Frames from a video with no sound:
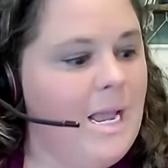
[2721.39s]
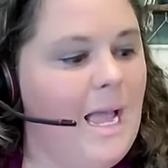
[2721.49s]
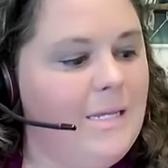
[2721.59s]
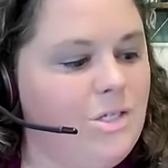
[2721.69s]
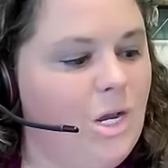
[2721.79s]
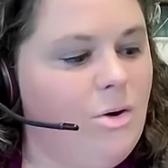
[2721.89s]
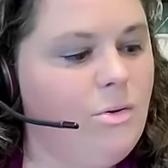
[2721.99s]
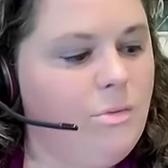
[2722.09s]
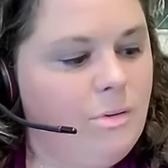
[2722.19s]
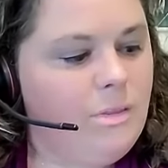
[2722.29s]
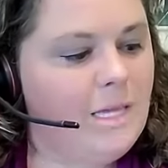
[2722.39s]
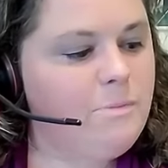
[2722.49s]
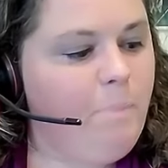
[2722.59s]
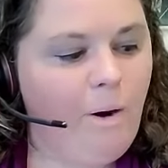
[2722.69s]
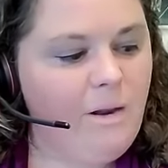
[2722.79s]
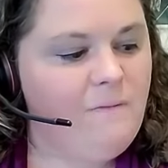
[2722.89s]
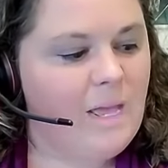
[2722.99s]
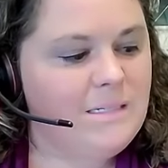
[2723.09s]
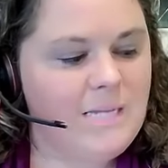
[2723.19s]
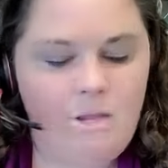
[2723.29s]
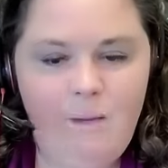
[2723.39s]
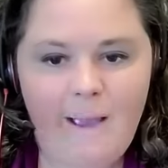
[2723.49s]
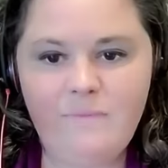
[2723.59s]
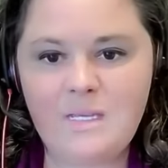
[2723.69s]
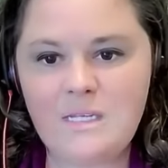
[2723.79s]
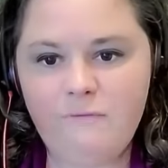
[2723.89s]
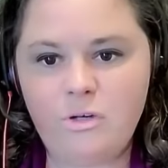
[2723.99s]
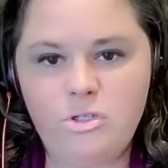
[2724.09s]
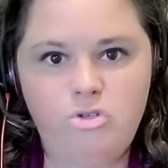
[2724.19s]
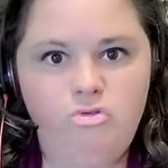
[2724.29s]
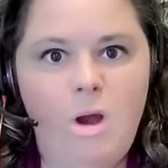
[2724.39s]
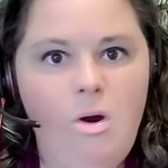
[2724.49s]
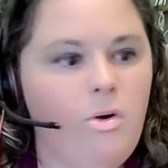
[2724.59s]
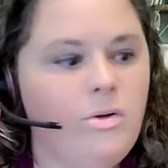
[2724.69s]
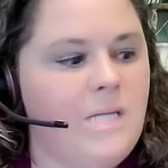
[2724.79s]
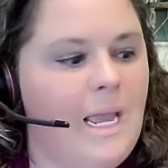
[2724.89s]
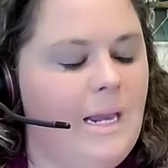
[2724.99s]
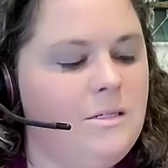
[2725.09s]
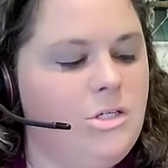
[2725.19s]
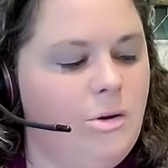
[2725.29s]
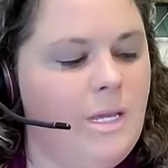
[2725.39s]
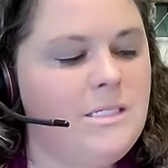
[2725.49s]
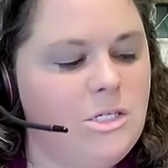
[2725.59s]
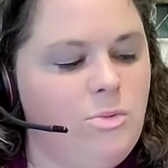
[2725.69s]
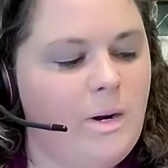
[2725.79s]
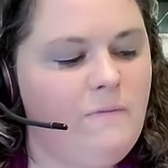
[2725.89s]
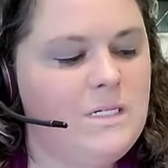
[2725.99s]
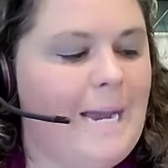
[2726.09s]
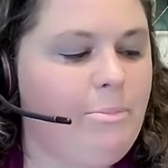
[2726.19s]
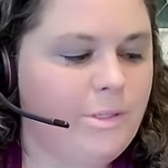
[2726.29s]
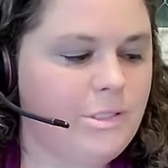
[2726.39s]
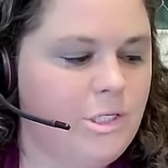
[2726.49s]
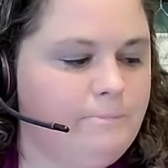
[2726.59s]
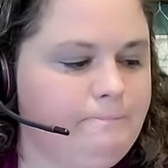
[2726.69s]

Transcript: and so that's part of it is that you have these different struggles and so his is one of the top ones too